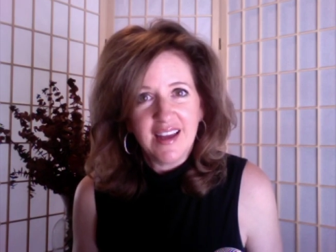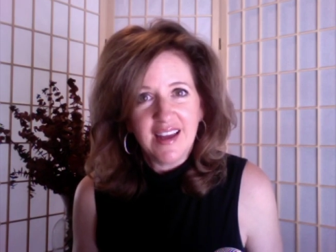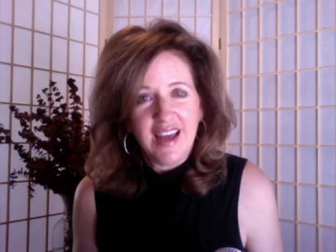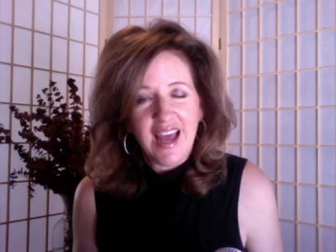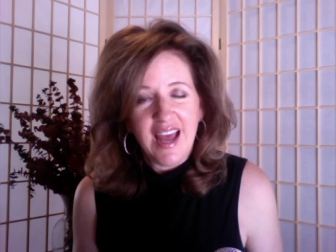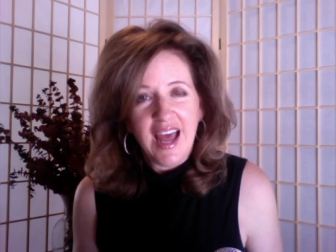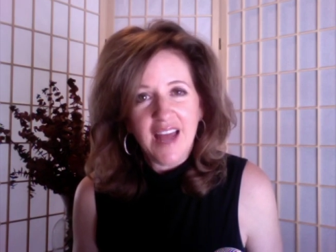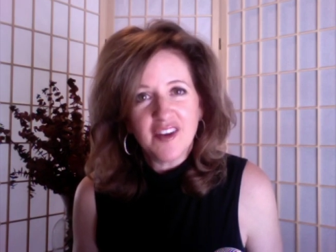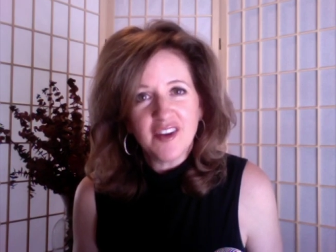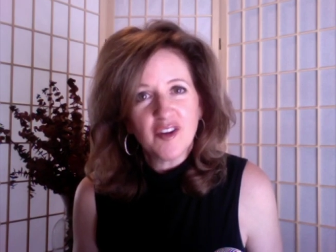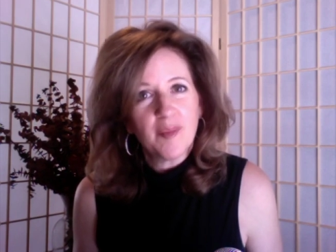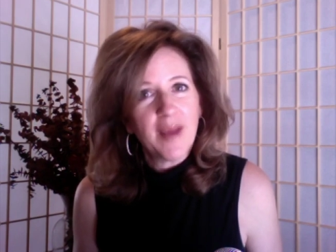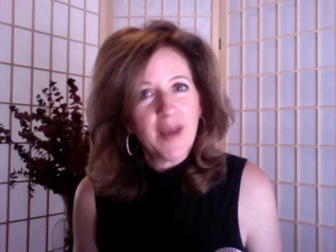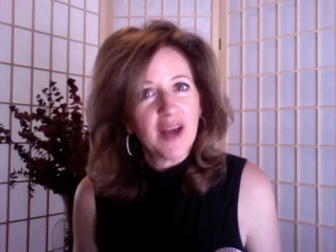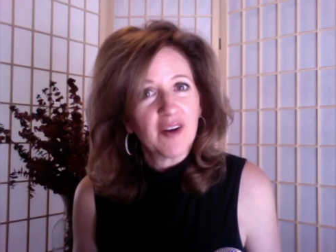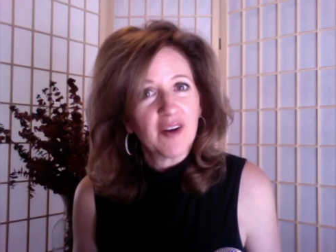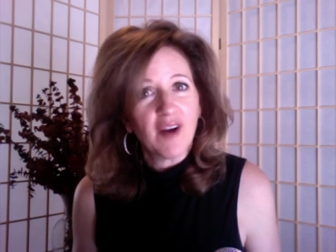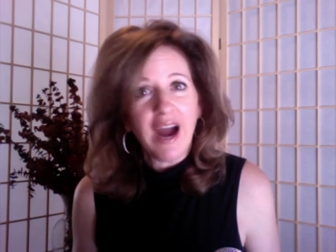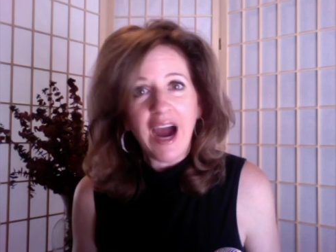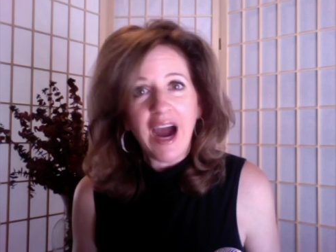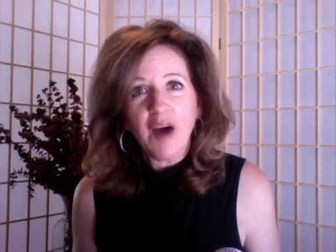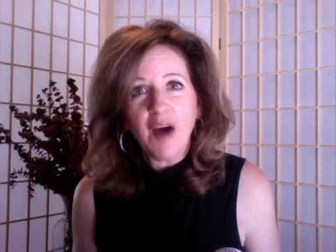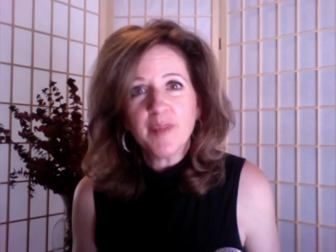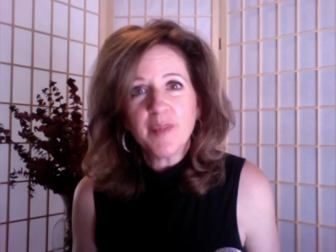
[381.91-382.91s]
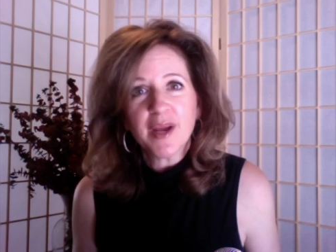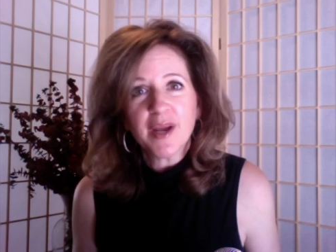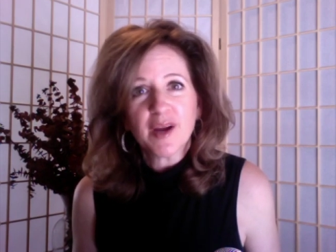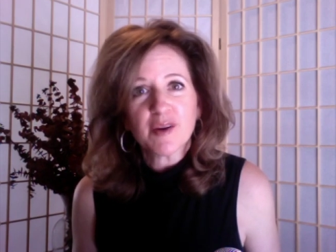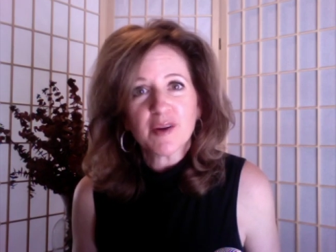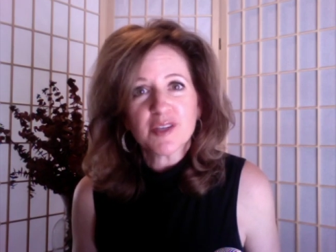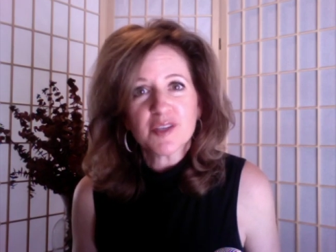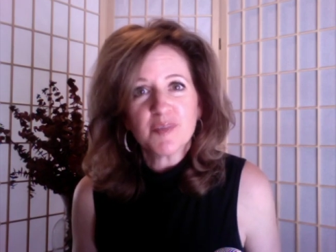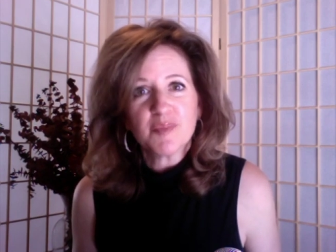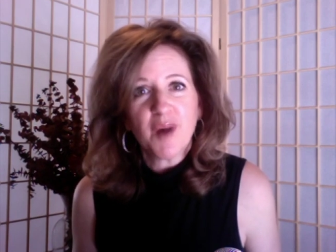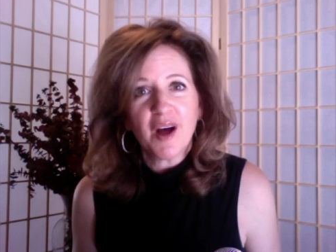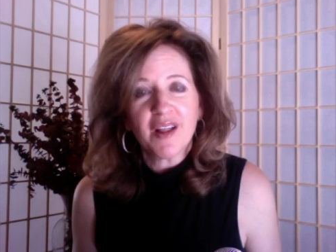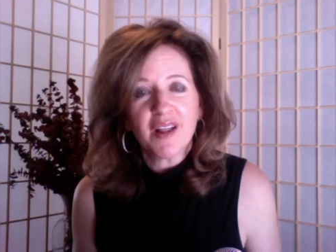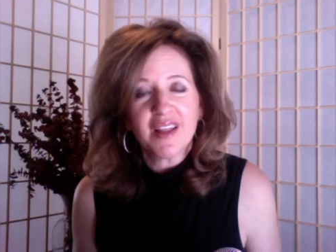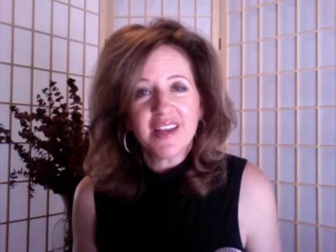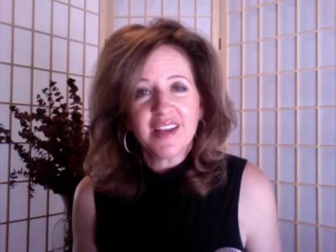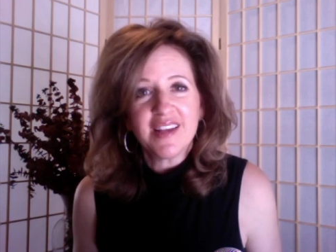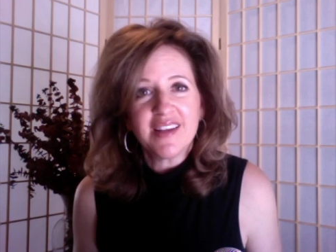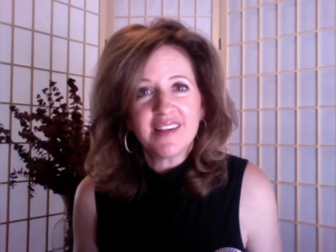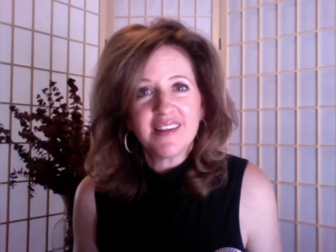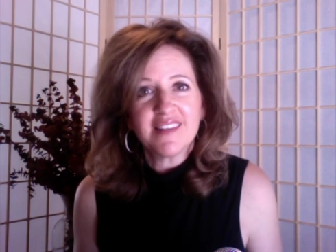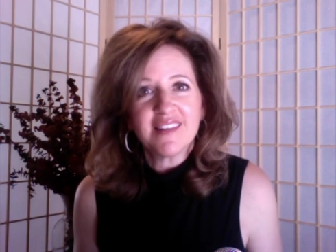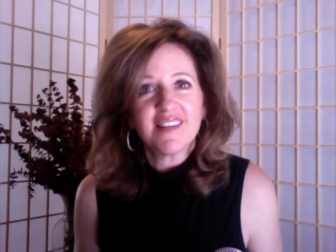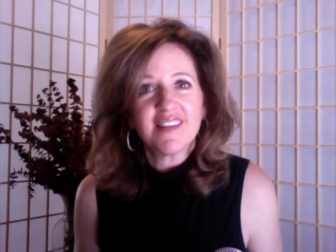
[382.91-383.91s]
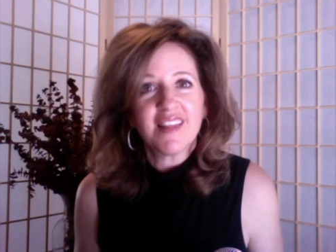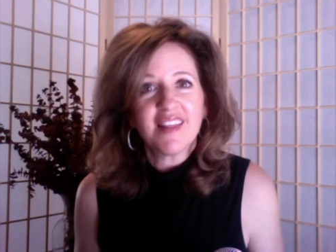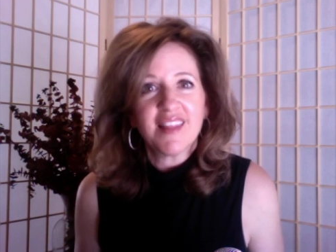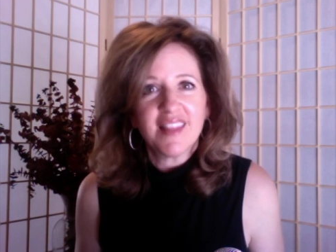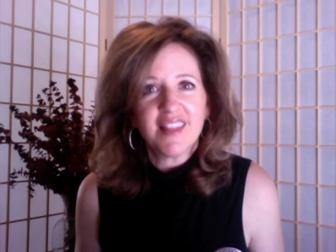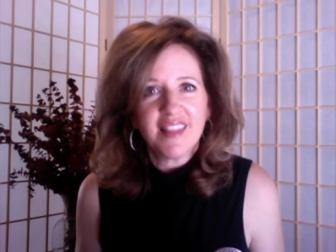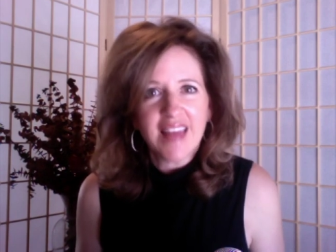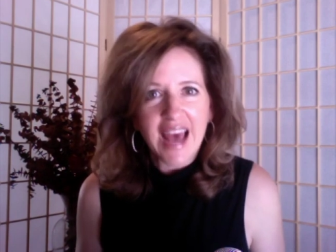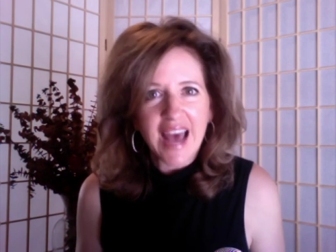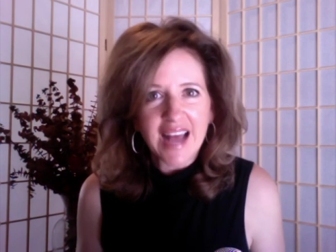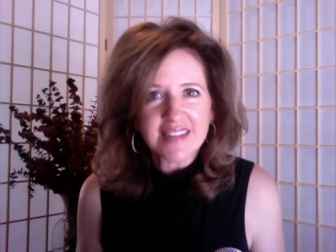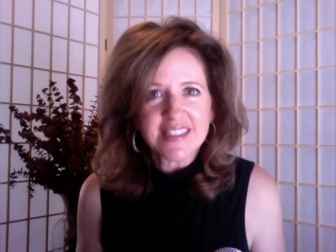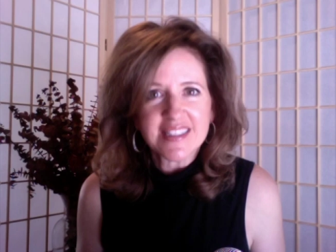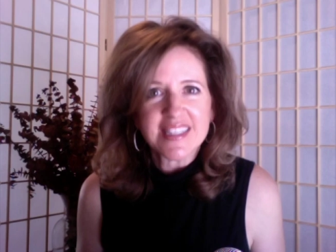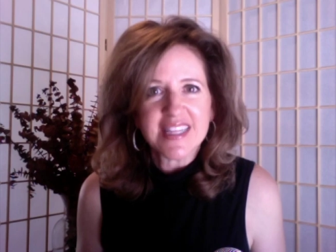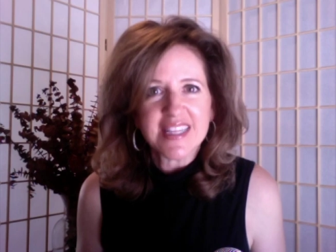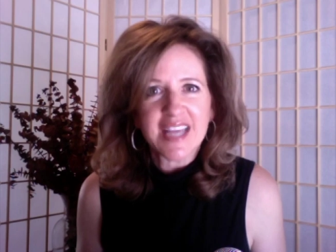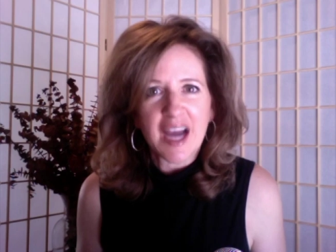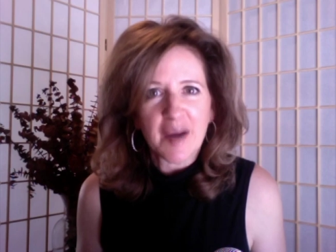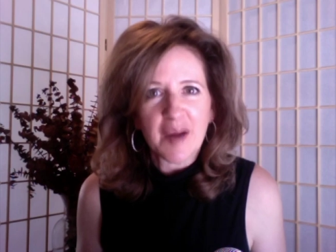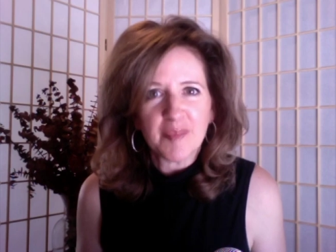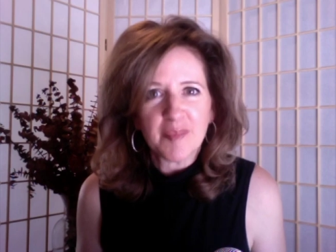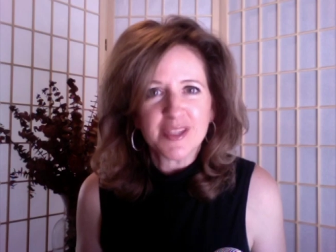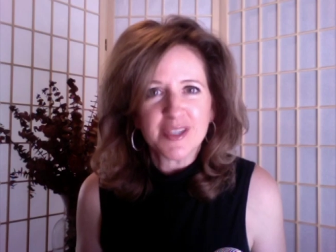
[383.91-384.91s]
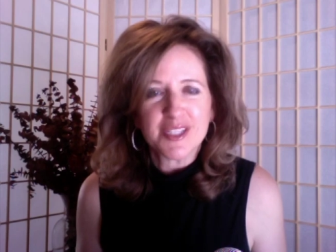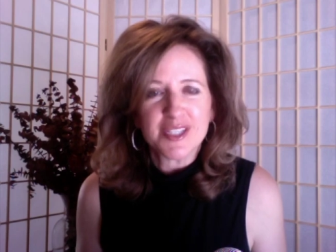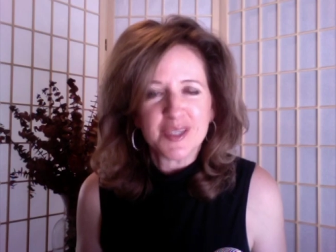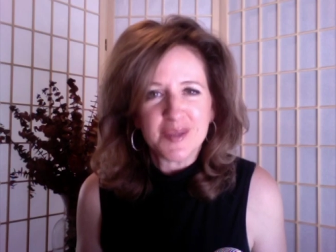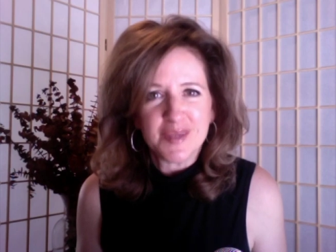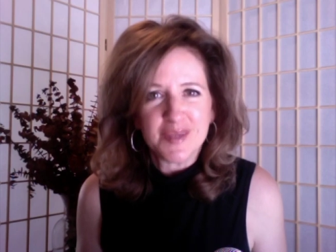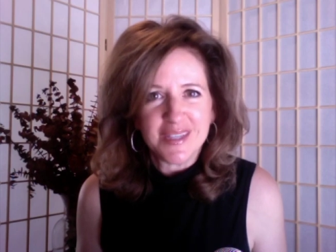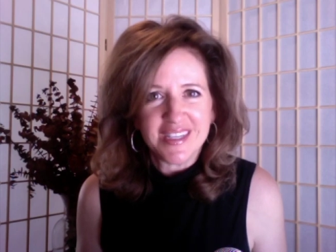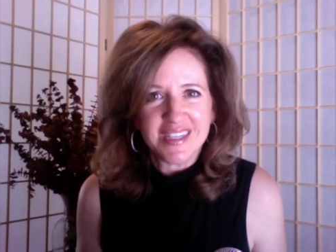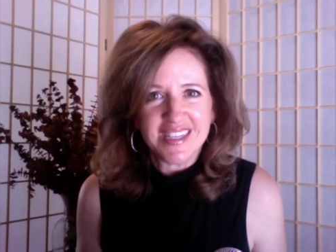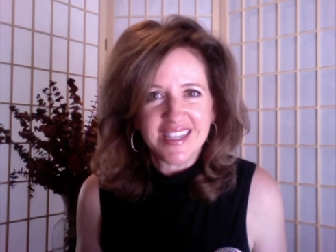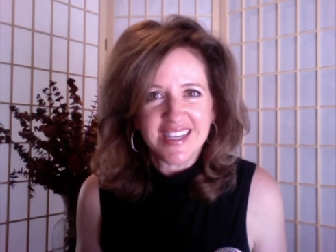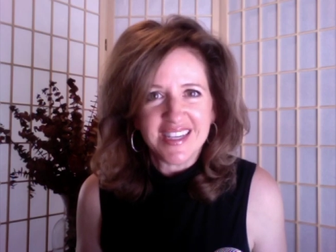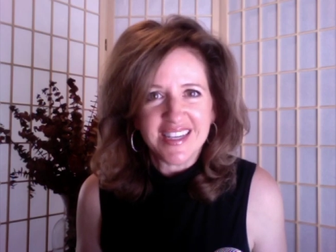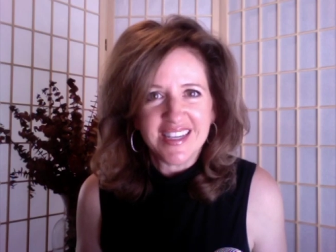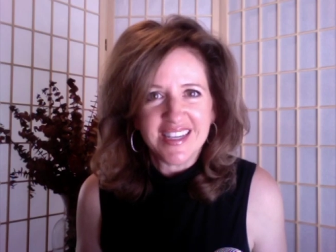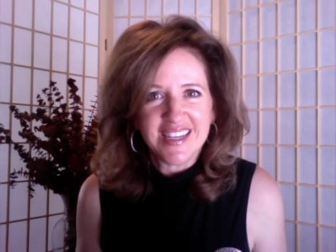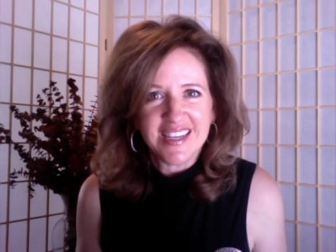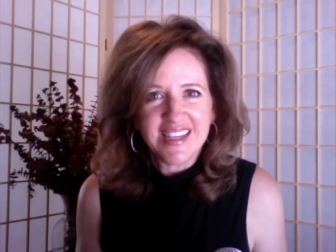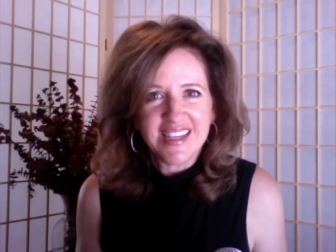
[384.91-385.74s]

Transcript: And no matter how big or small it is, that's the opportunity